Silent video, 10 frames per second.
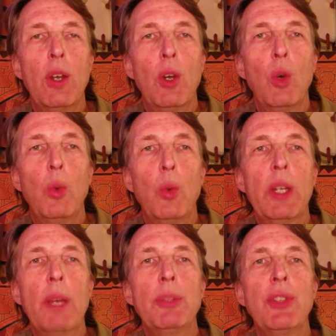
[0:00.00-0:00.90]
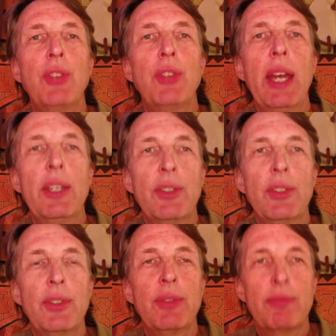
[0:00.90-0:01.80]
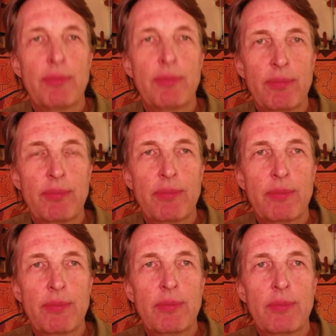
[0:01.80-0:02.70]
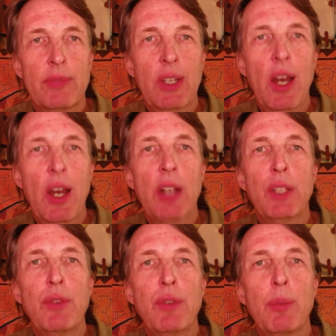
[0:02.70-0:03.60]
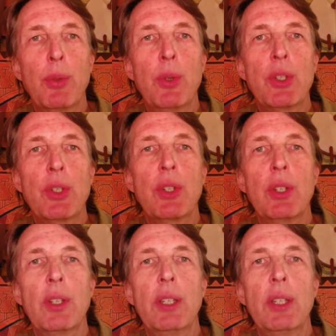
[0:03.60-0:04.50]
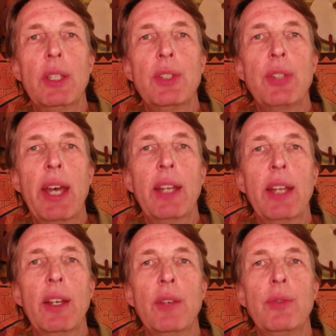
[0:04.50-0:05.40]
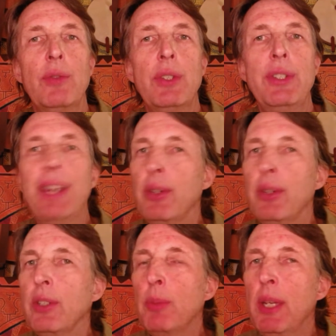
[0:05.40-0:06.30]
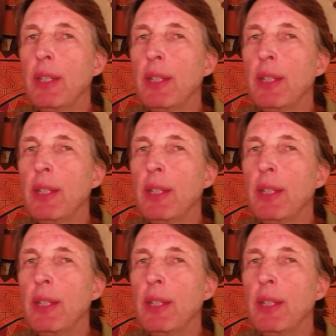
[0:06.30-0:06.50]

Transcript: When it comes to science, the cognitive approach is that of doubt and debate.